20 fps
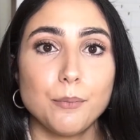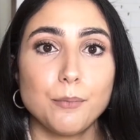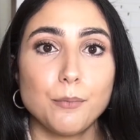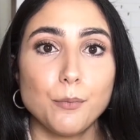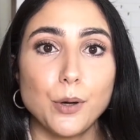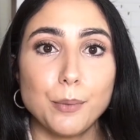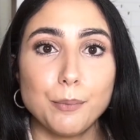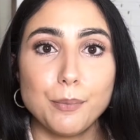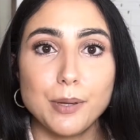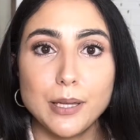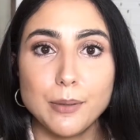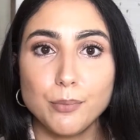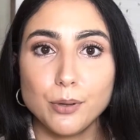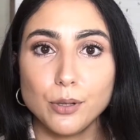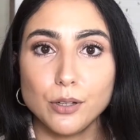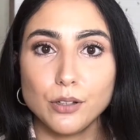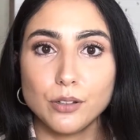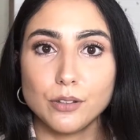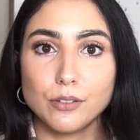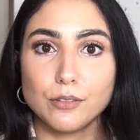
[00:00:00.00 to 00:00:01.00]
when
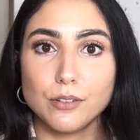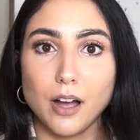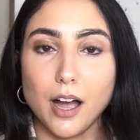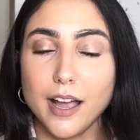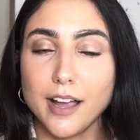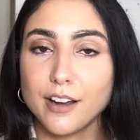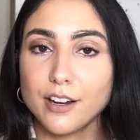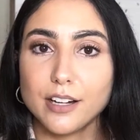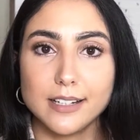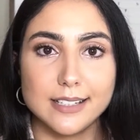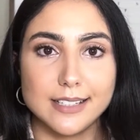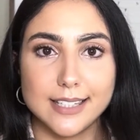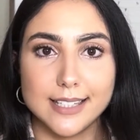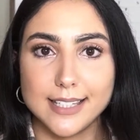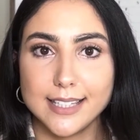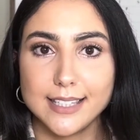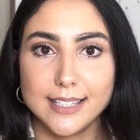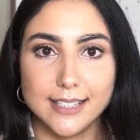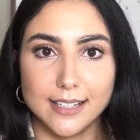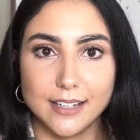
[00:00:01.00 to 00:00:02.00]
people hire an
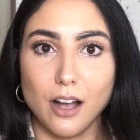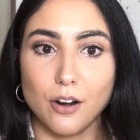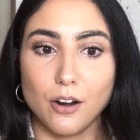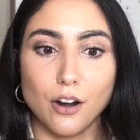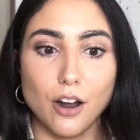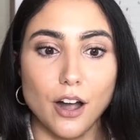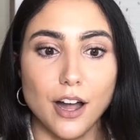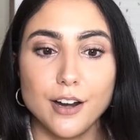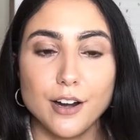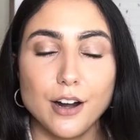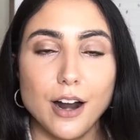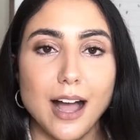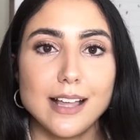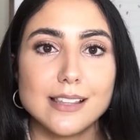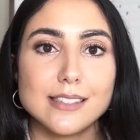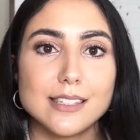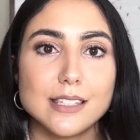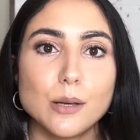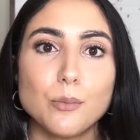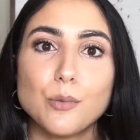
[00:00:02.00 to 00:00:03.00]
assistant or hire
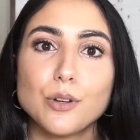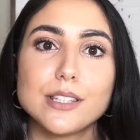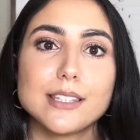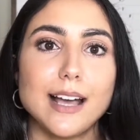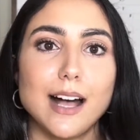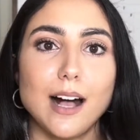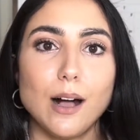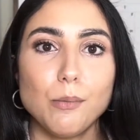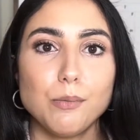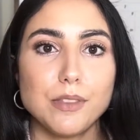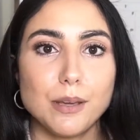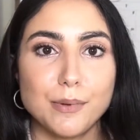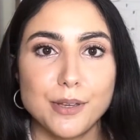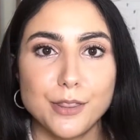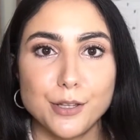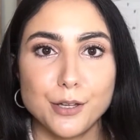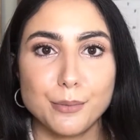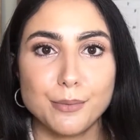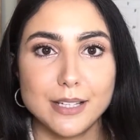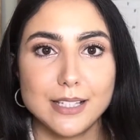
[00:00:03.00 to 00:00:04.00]
on someone to help them in
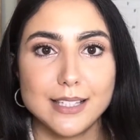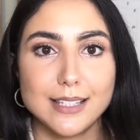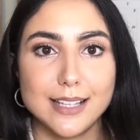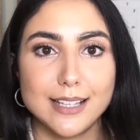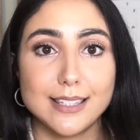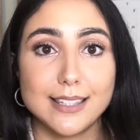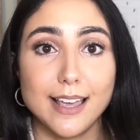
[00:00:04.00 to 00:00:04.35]
their business,